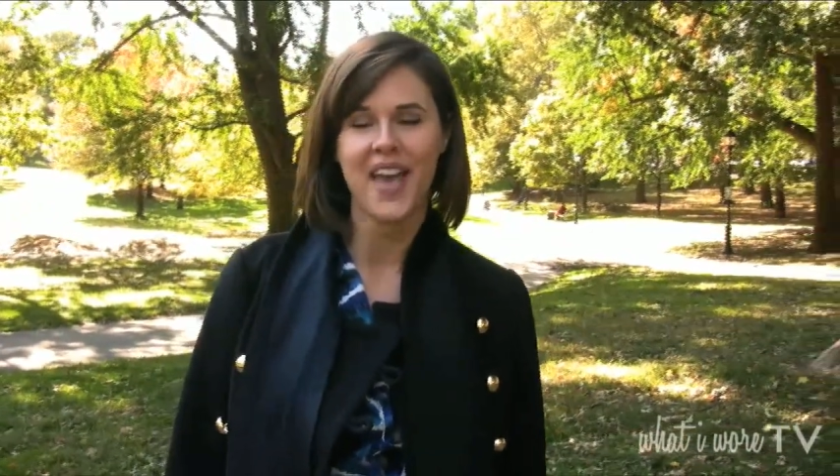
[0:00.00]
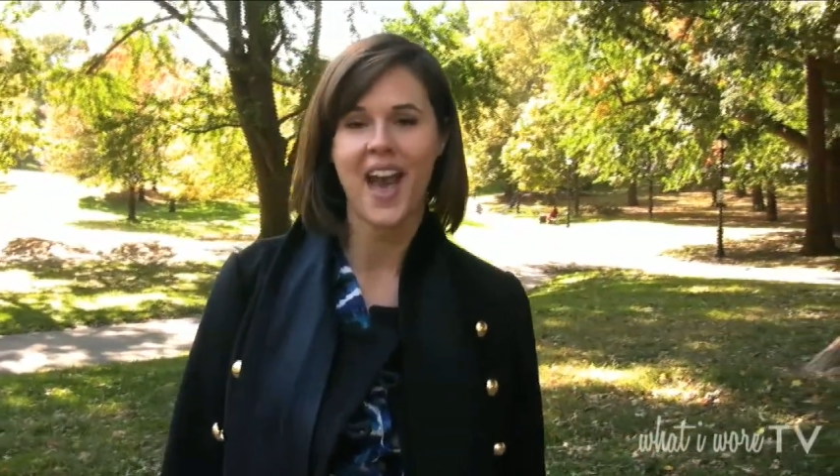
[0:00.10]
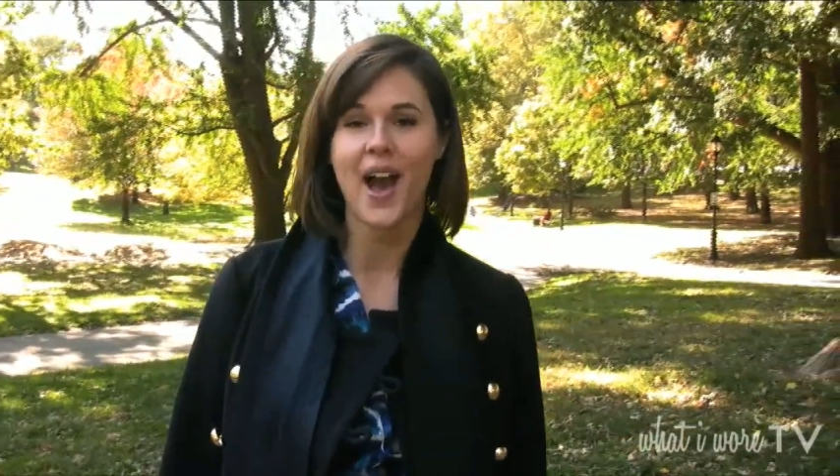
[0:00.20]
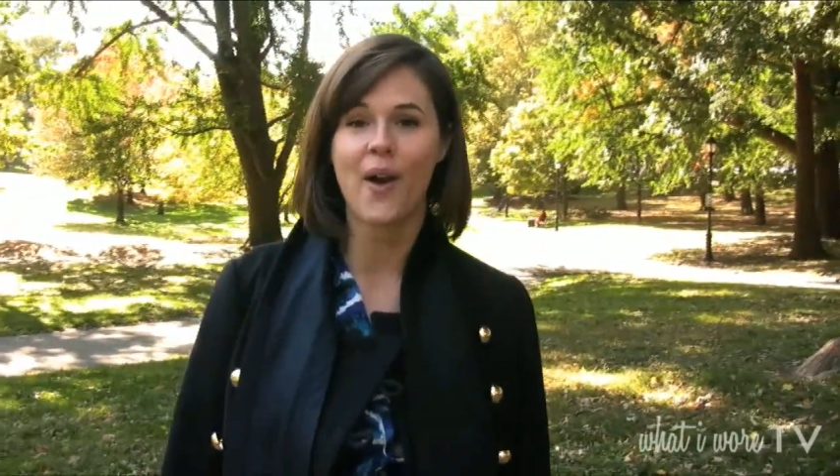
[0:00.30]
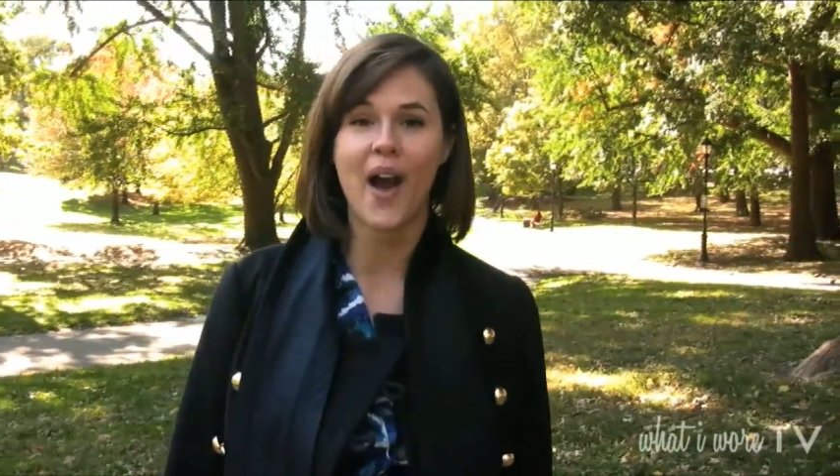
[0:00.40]

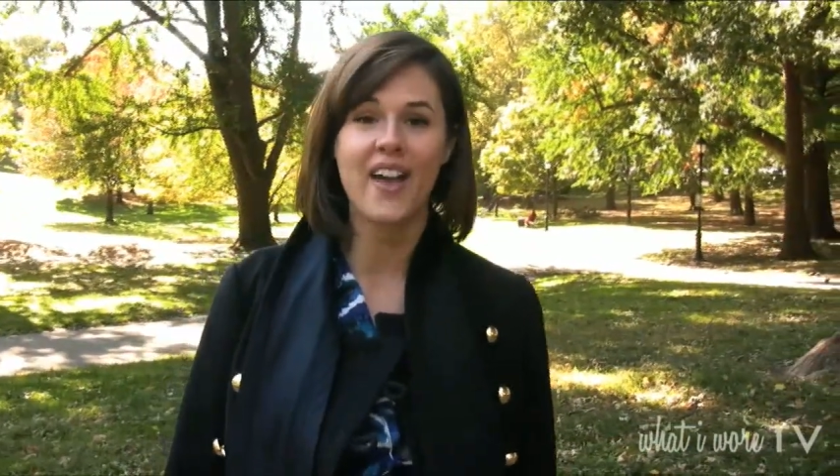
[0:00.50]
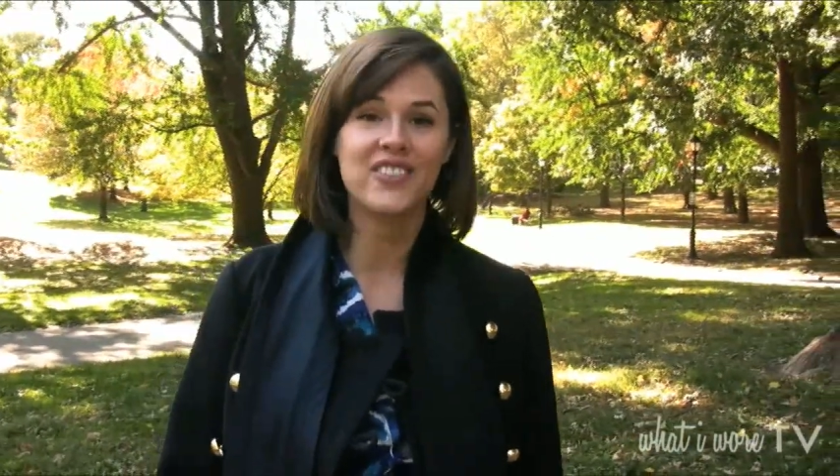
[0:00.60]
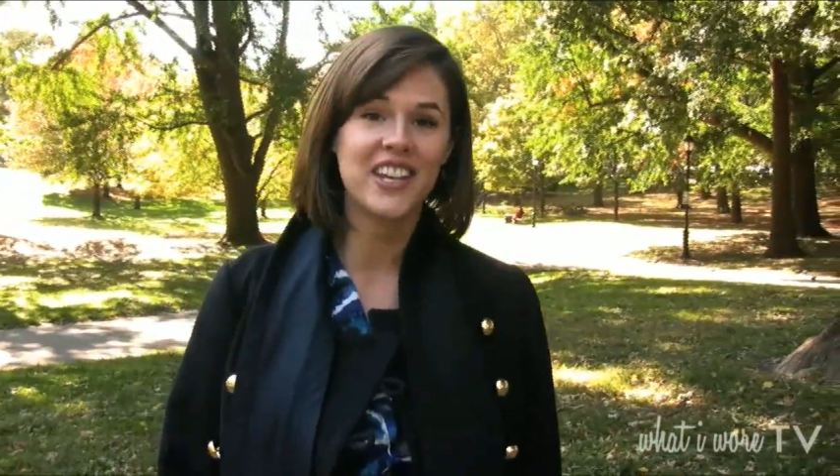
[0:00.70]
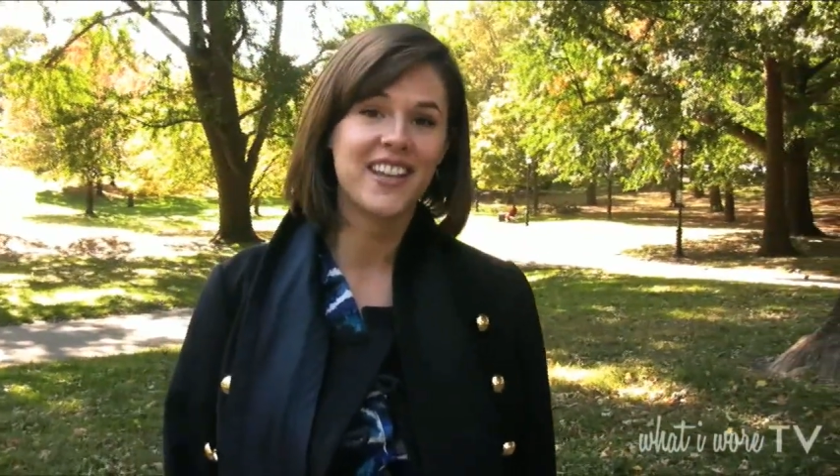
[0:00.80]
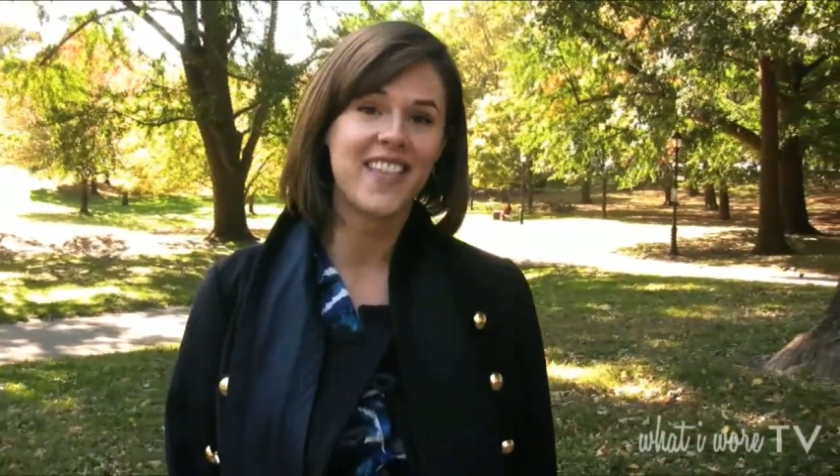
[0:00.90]
how I've
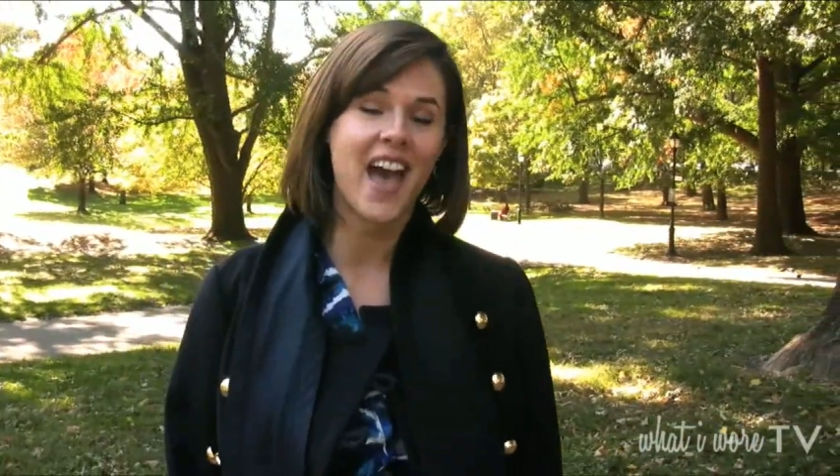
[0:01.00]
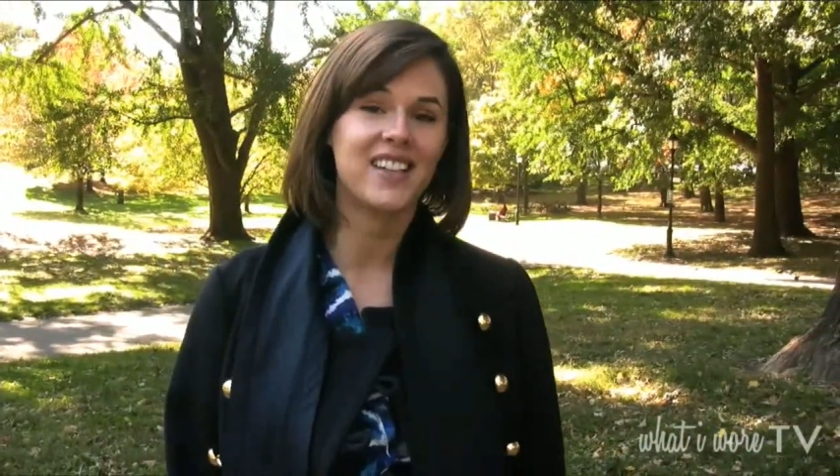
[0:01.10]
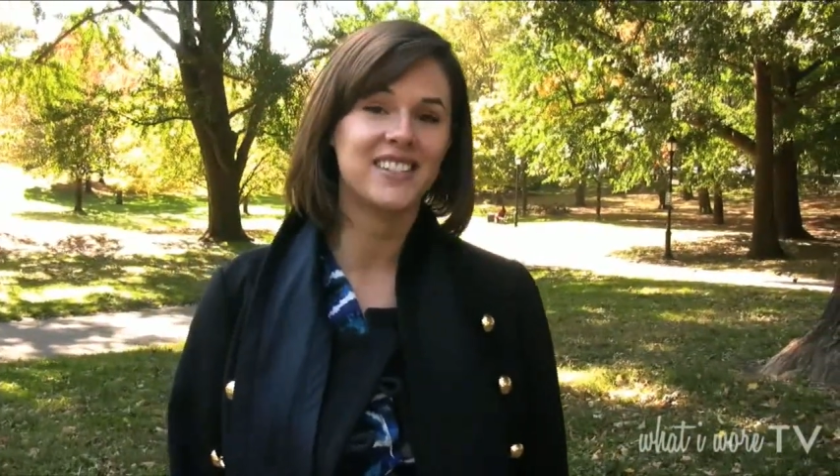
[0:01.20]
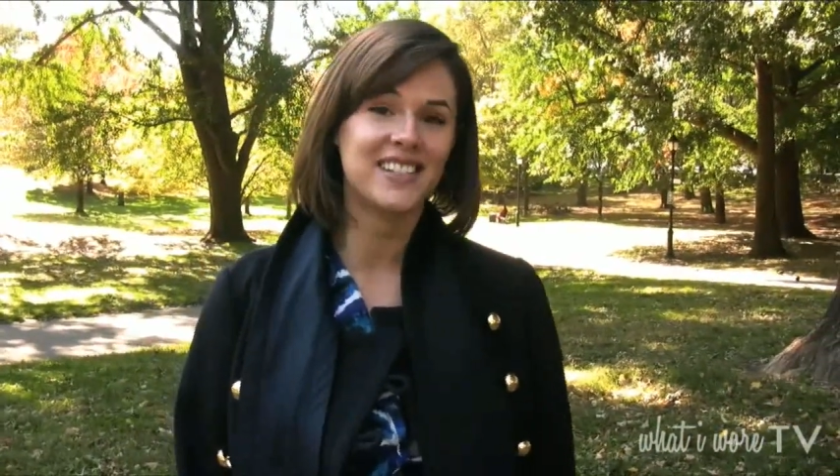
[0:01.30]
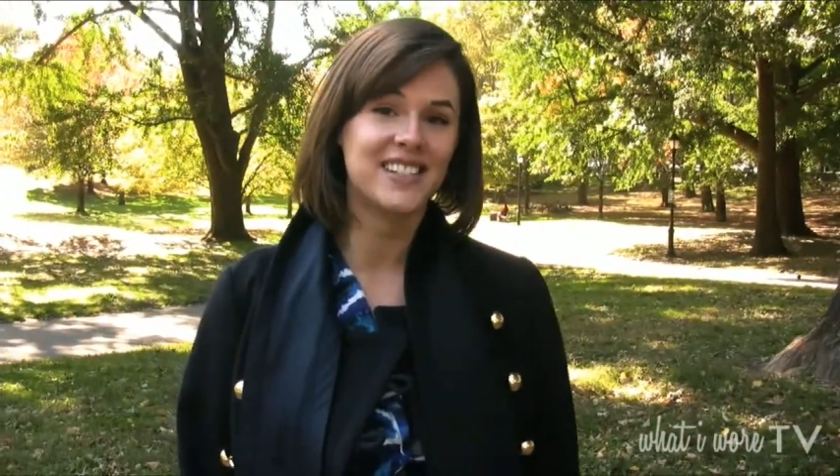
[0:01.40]
taken
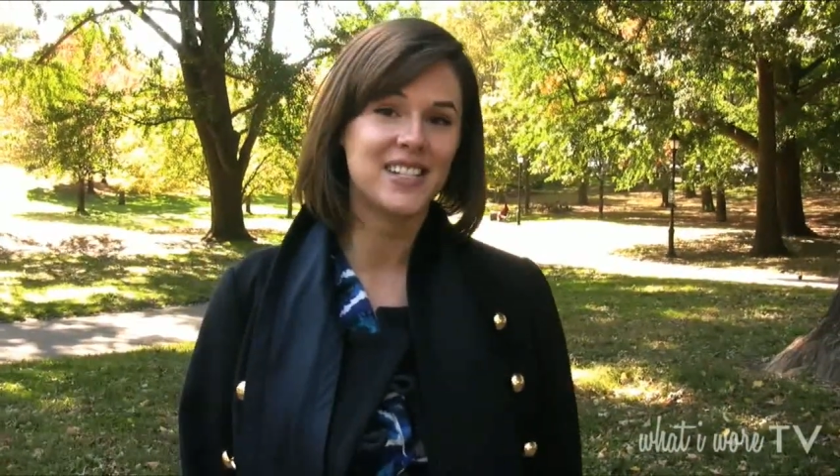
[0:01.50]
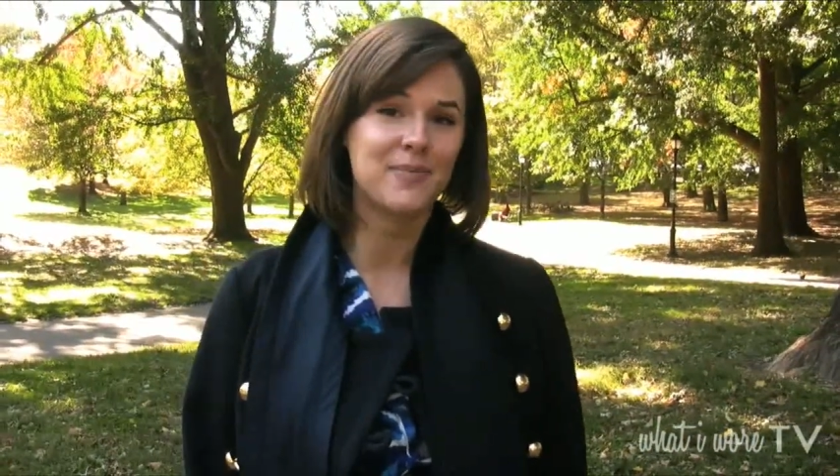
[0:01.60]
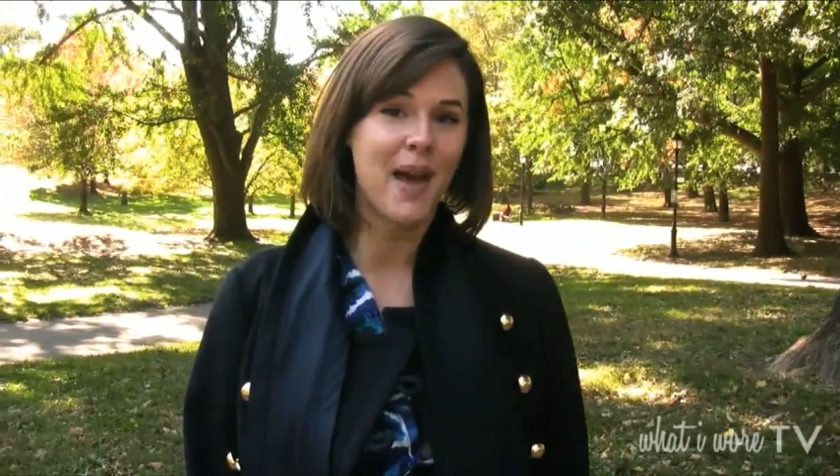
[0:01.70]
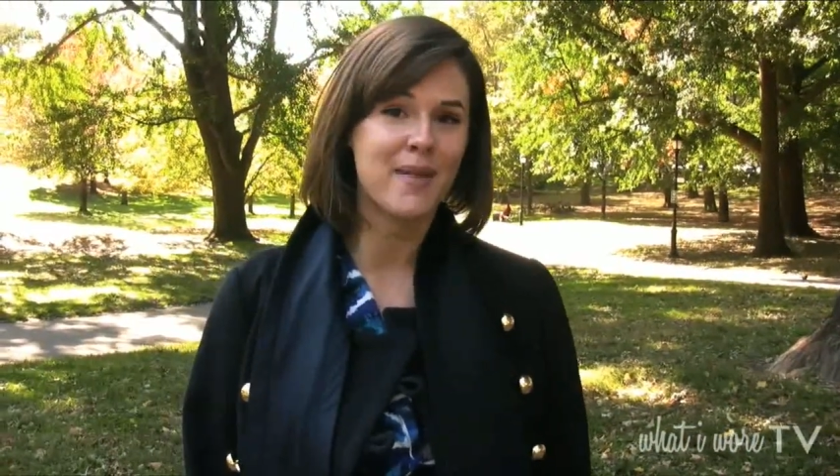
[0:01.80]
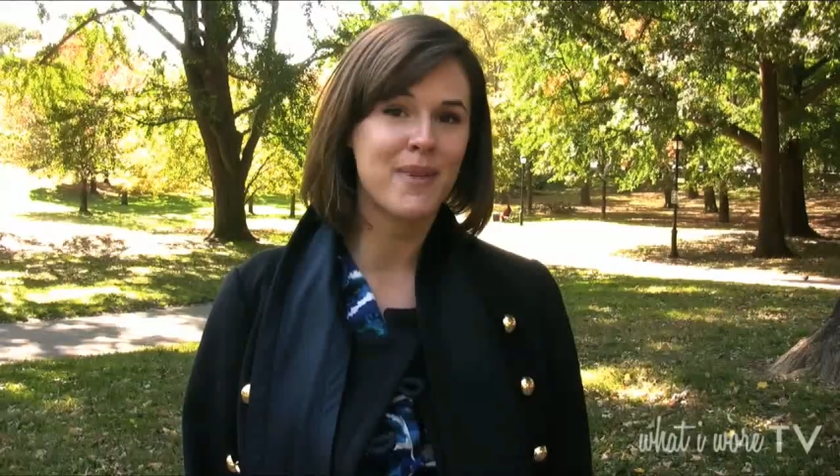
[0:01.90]
that 60s
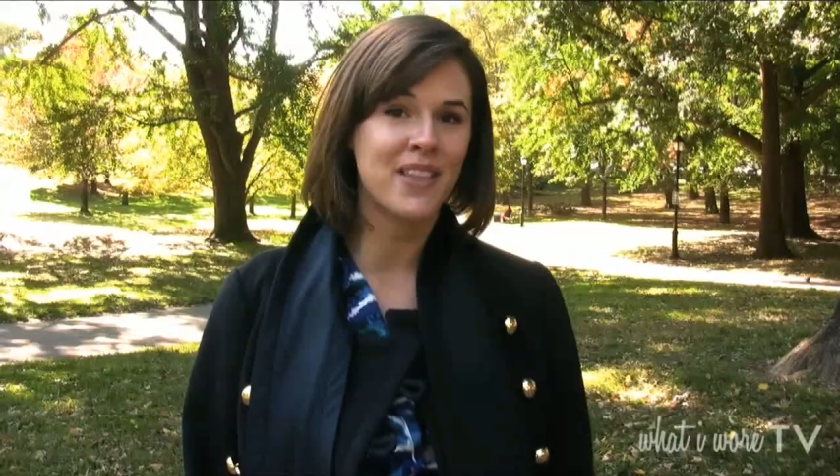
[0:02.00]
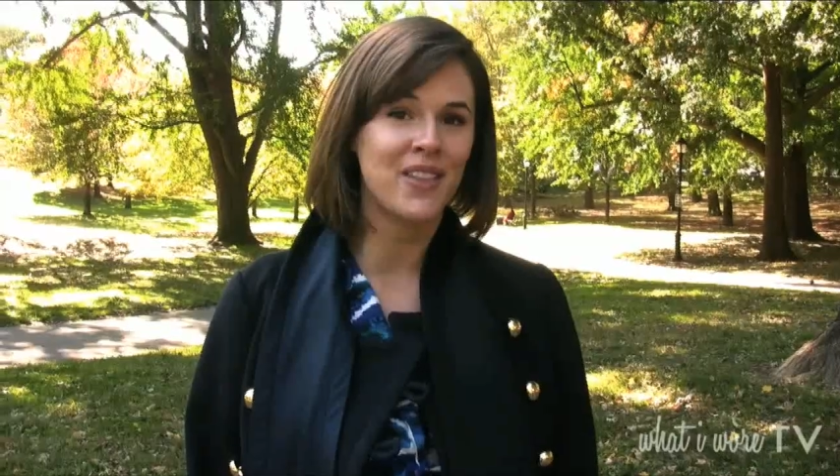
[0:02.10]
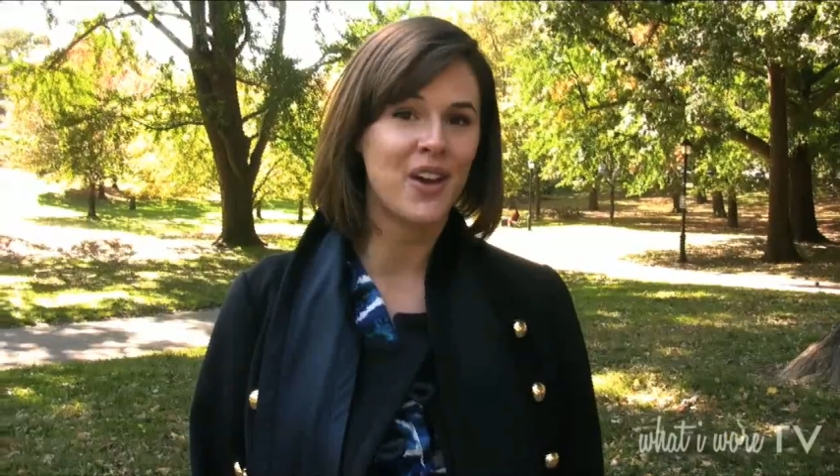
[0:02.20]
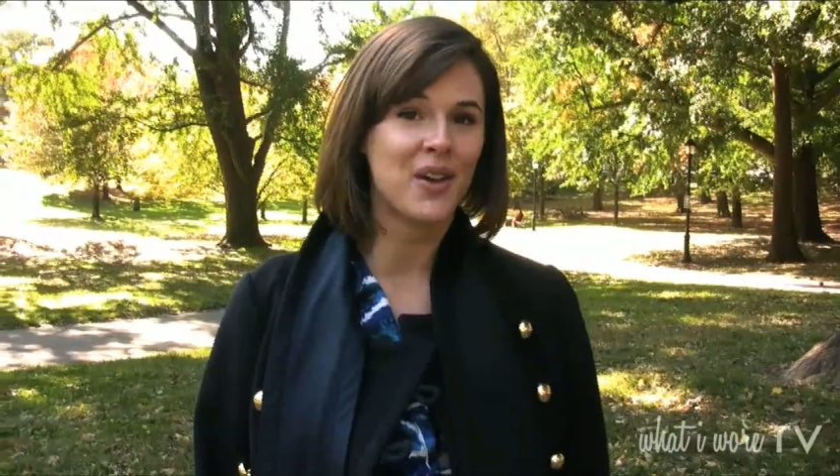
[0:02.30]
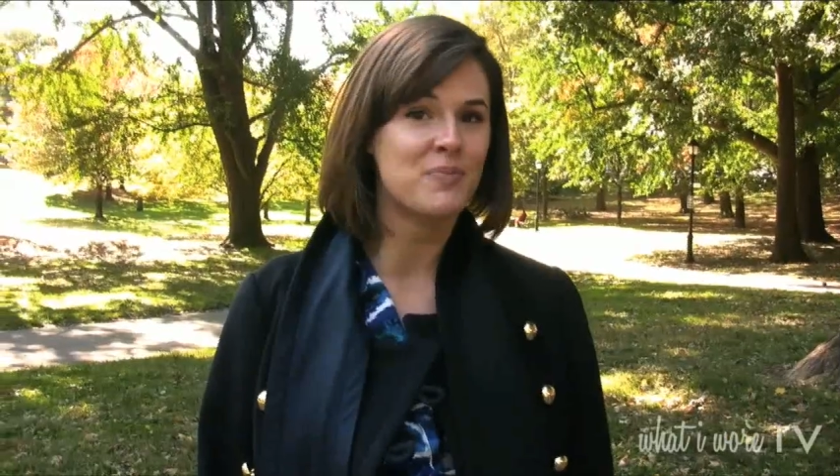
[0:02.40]
Mad Men
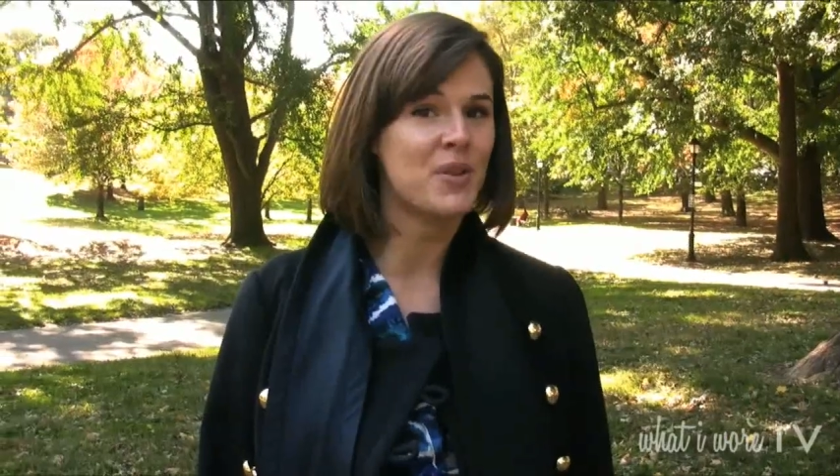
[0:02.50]
look,